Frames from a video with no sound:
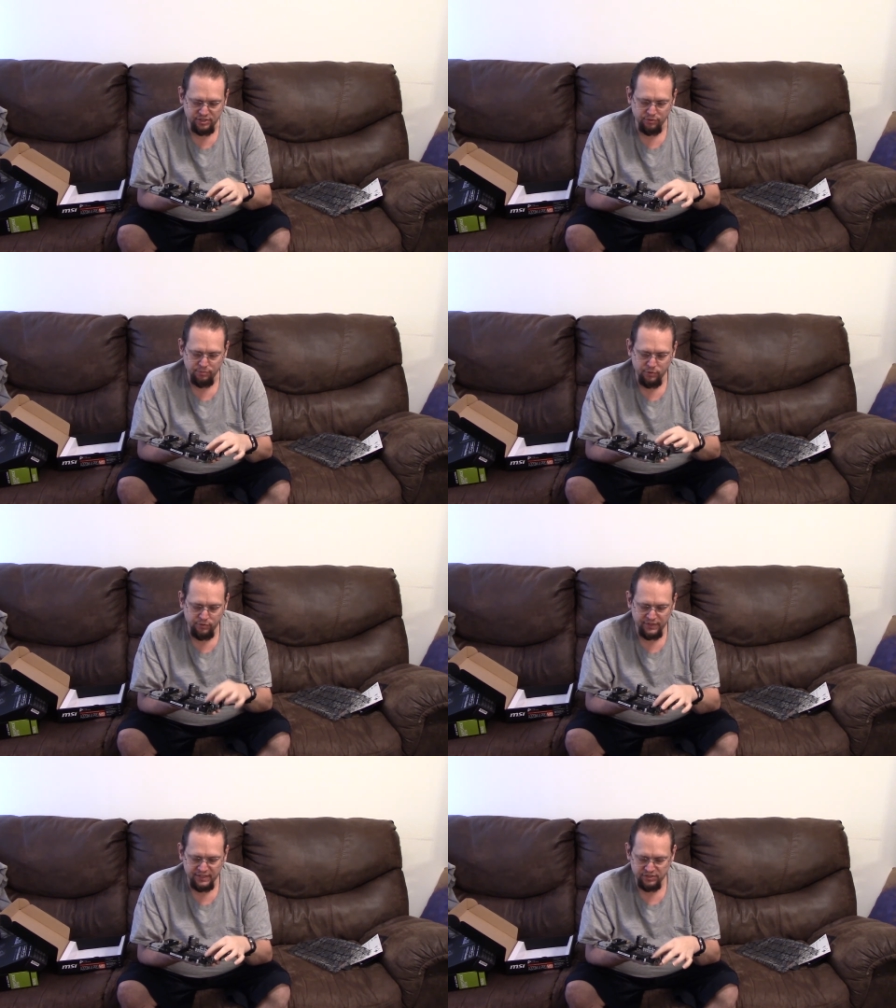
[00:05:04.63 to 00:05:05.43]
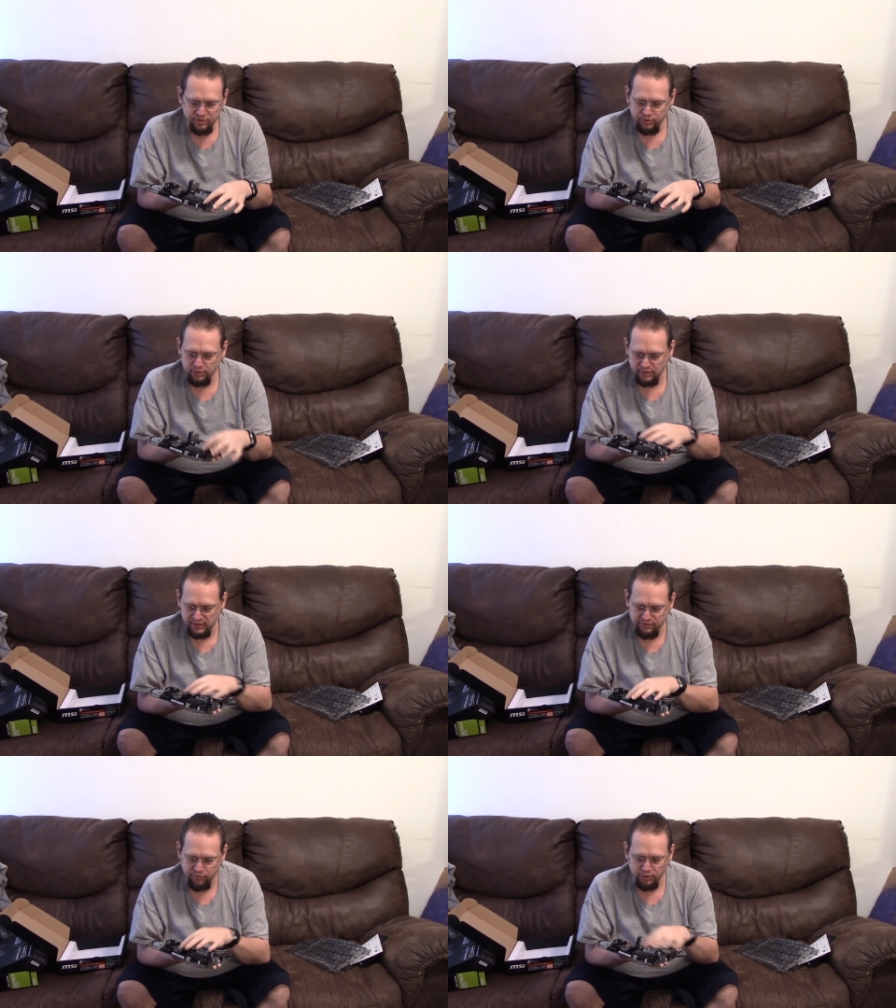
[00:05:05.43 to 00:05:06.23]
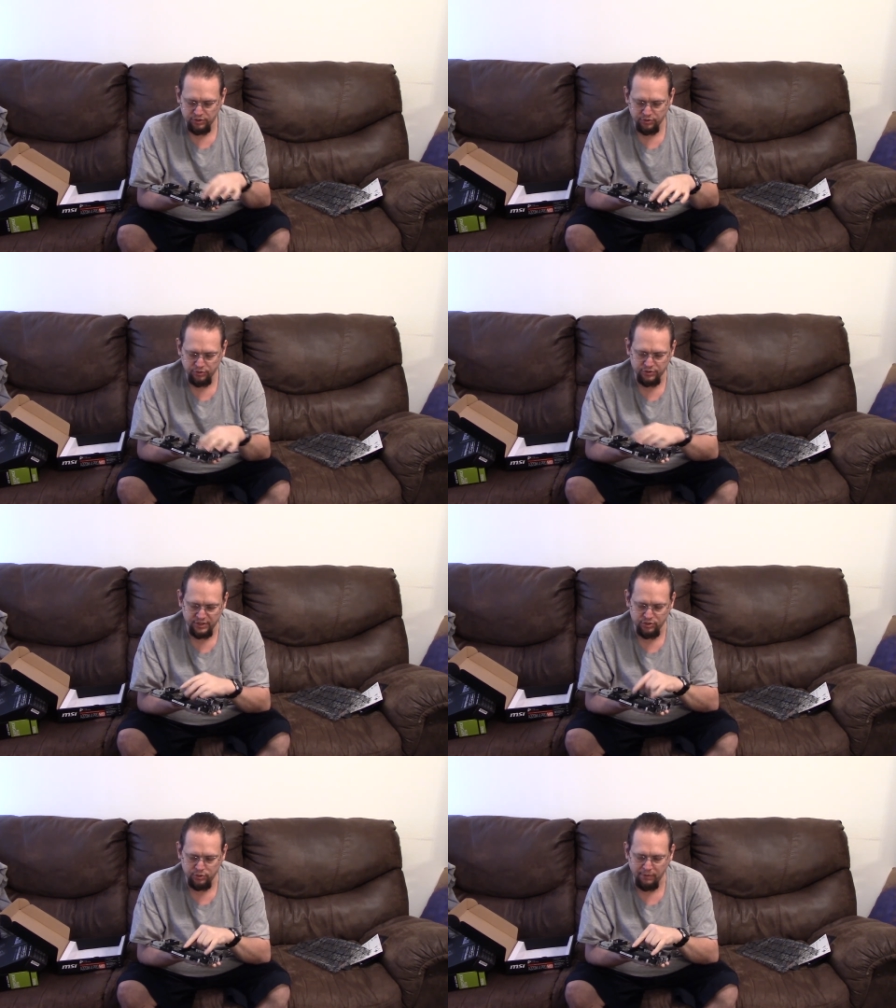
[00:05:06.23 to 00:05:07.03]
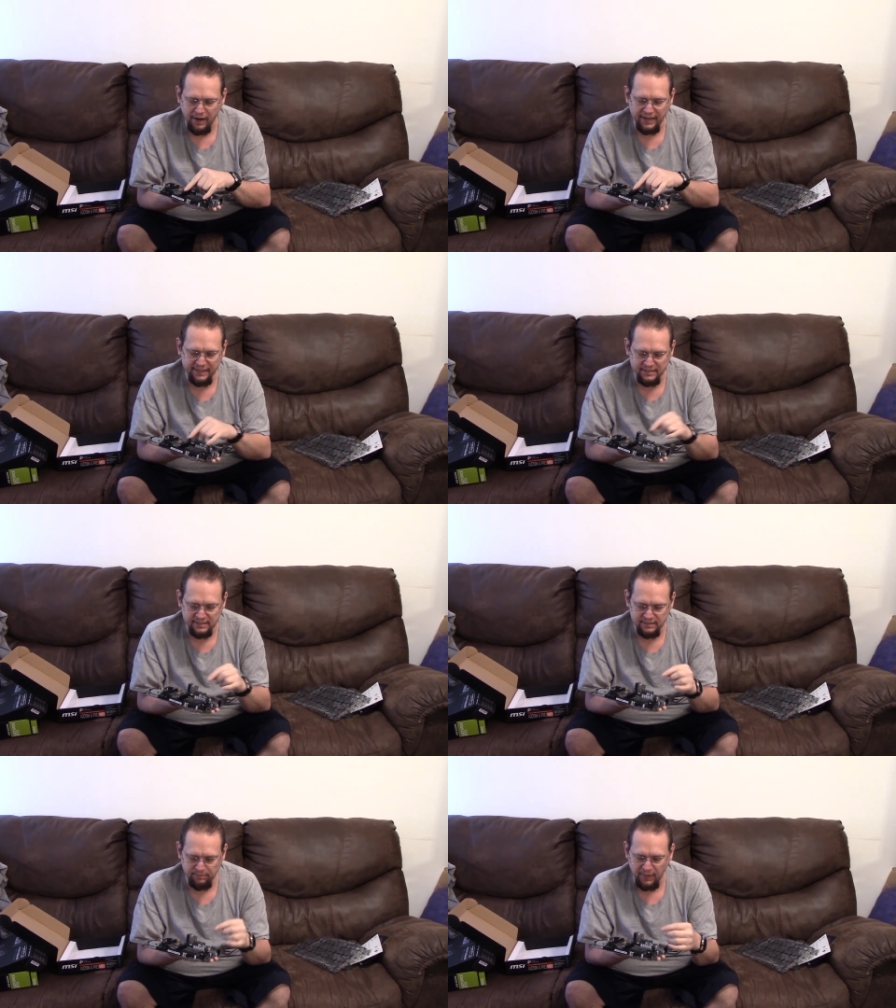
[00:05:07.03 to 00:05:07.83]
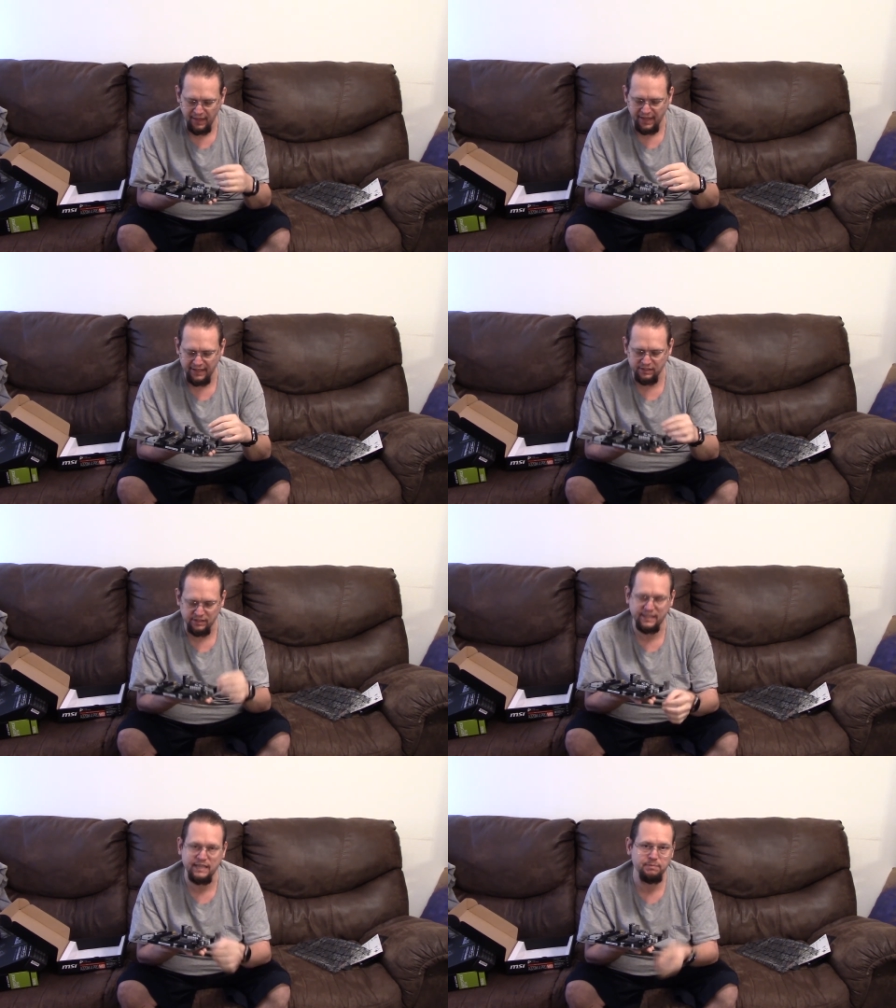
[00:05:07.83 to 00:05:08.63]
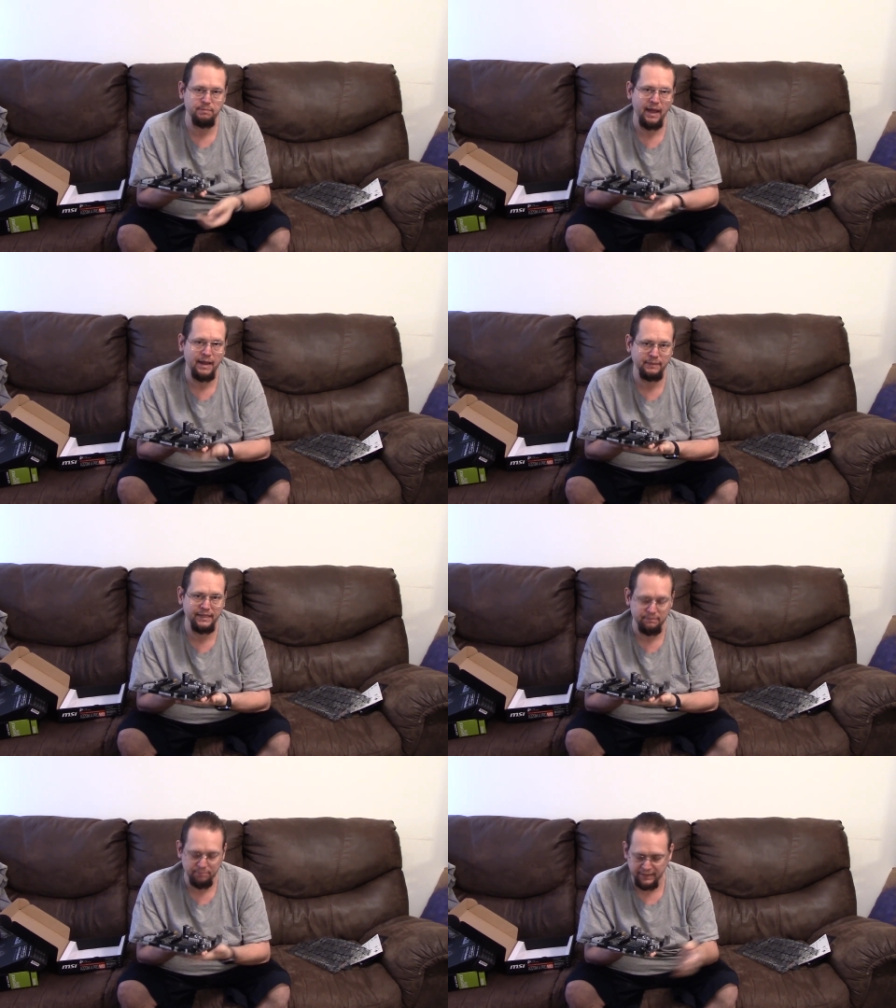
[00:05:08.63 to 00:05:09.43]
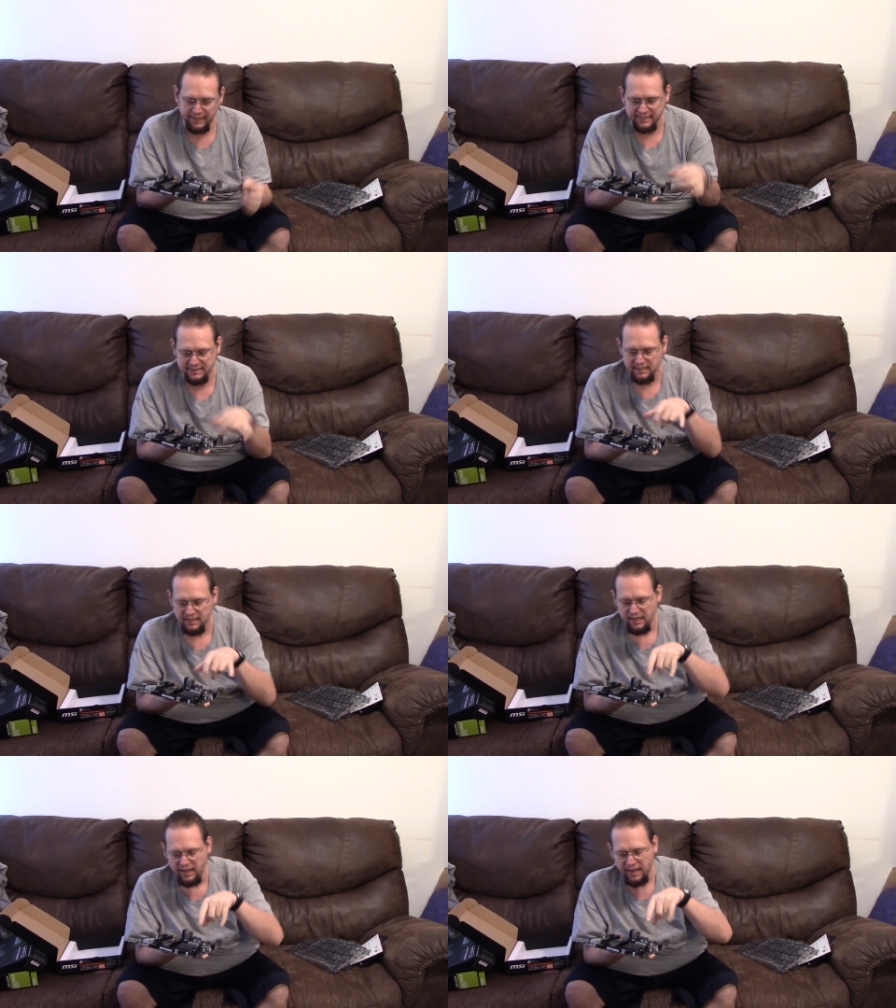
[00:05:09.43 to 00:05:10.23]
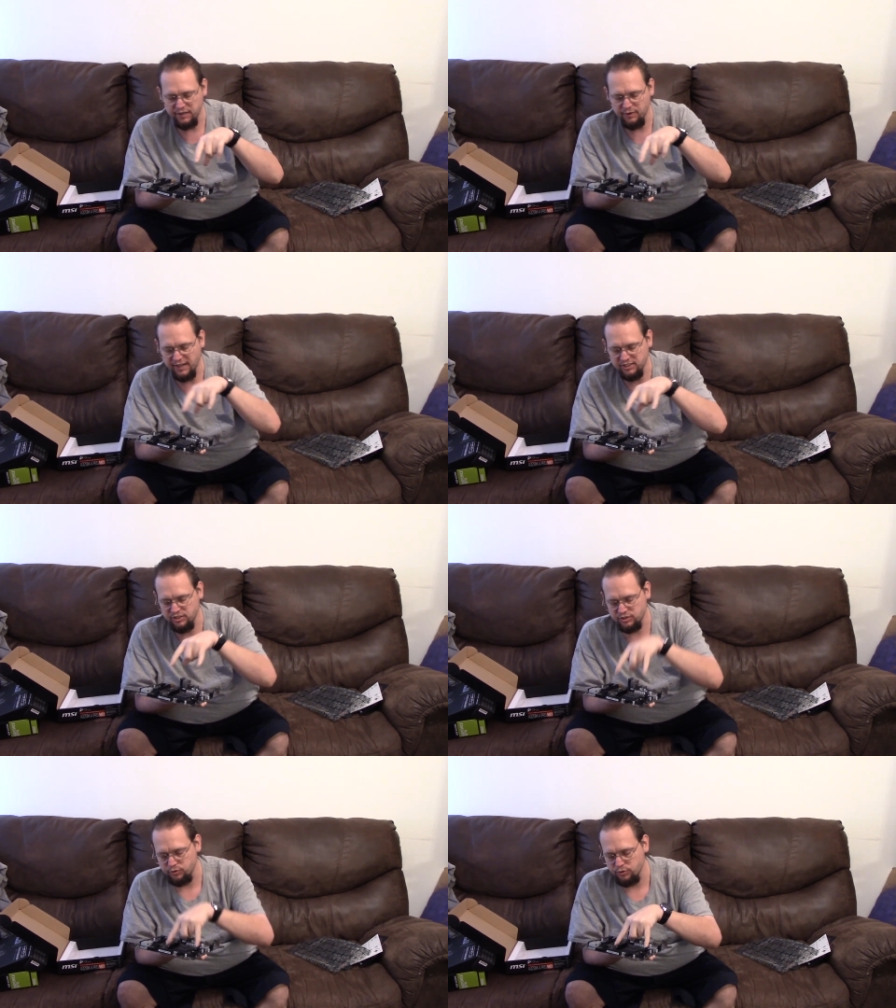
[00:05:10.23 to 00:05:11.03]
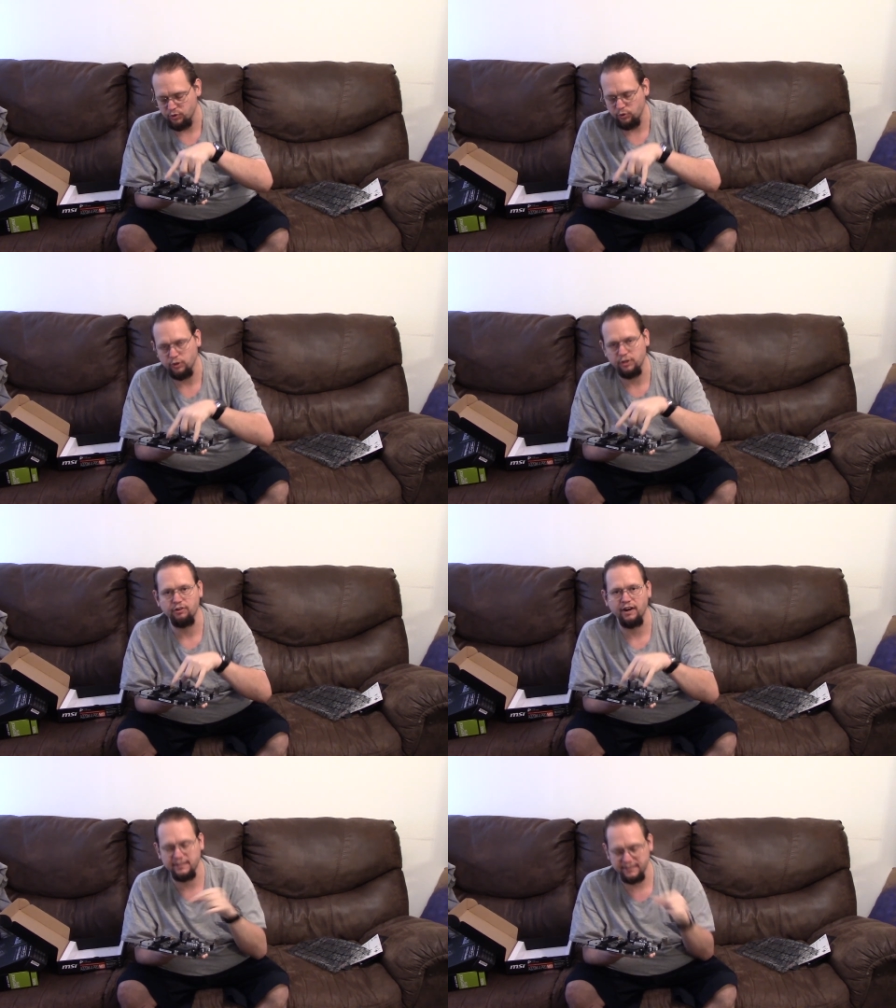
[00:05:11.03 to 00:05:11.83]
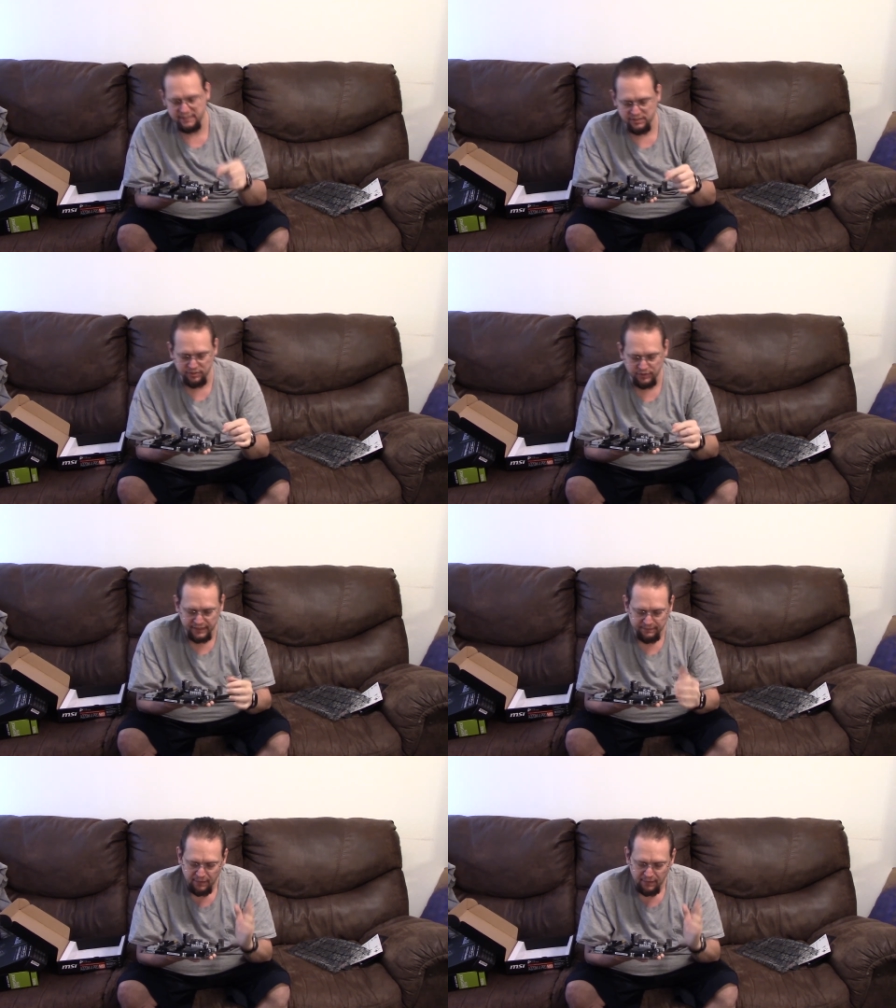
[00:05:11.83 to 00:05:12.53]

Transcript: You'd remove these 4 screws and 2 brackets and keep the backplate in place, and you would actually screw the cooler directly into it.